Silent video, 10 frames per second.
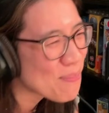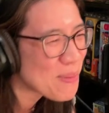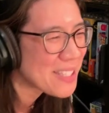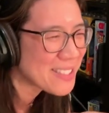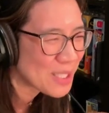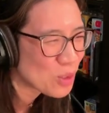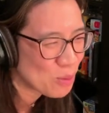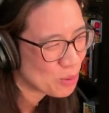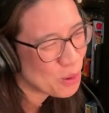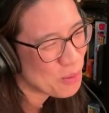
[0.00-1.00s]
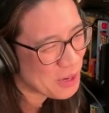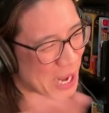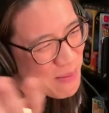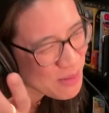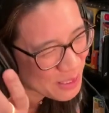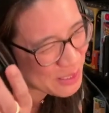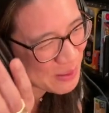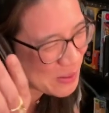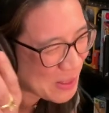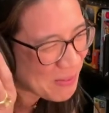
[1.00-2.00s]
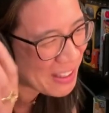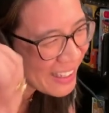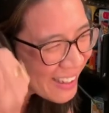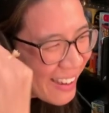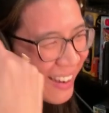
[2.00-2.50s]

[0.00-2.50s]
a big central pulmonary embolus or something